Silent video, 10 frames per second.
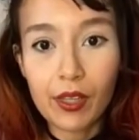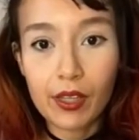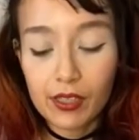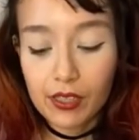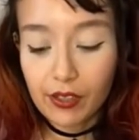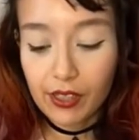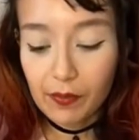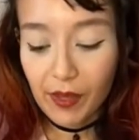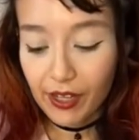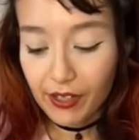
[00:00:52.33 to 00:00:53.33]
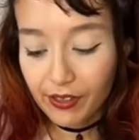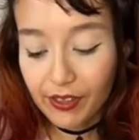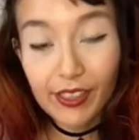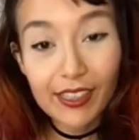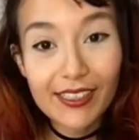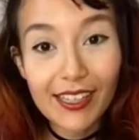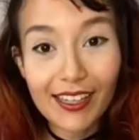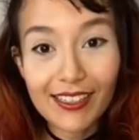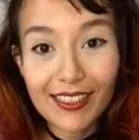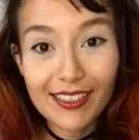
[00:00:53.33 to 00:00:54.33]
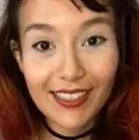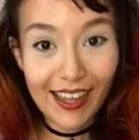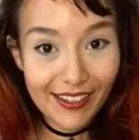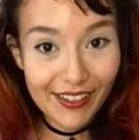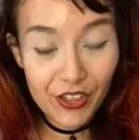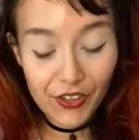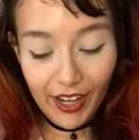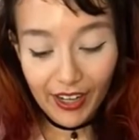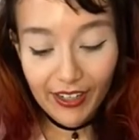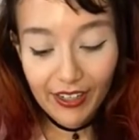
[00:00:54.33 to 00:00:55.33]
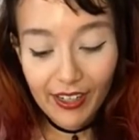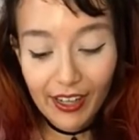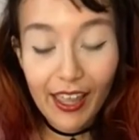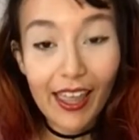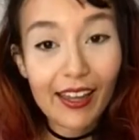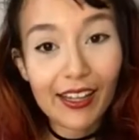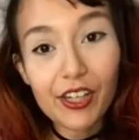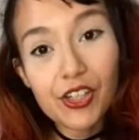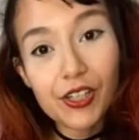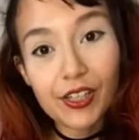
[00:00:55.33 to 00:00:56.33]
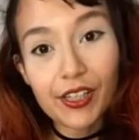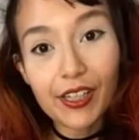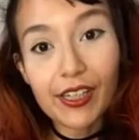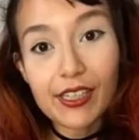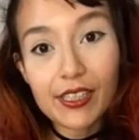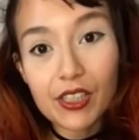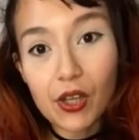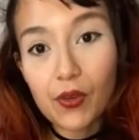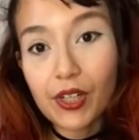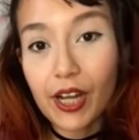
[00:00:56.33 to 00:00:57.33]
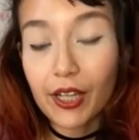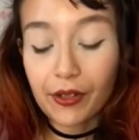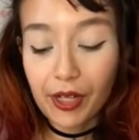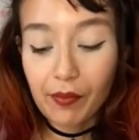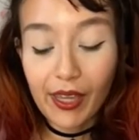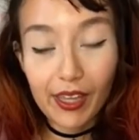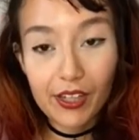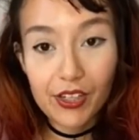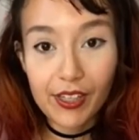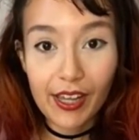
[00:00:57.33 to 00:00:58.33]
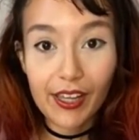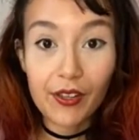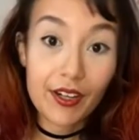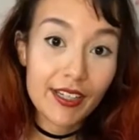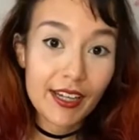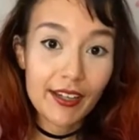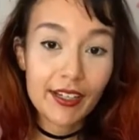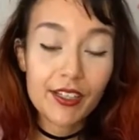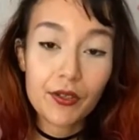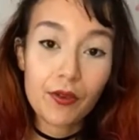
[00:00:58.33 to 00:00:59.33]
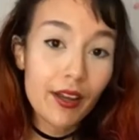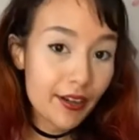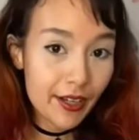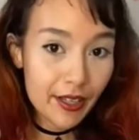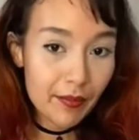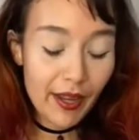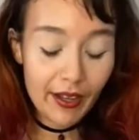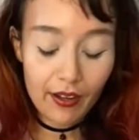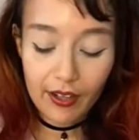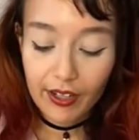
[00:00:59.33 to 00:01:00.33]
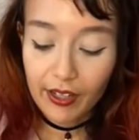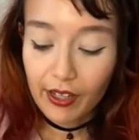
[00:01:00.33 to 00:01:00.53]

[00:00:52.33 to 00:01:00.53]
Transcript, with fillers: So this paint your own cookie set is a Santa train and each cookie is its own coloring page that you're intended to watercolor oh. paint on.